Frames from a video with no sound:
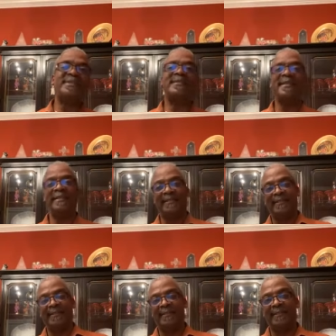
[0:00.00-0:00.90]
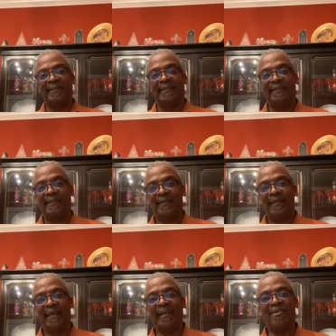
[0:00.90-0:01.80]
we see
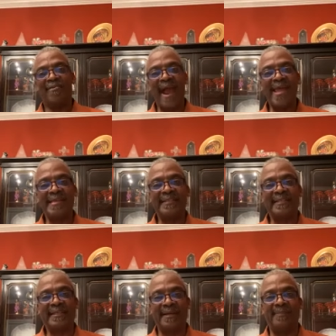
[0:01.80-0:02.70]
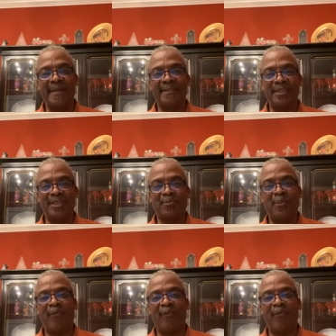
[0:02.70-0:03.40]
in Christ's coming this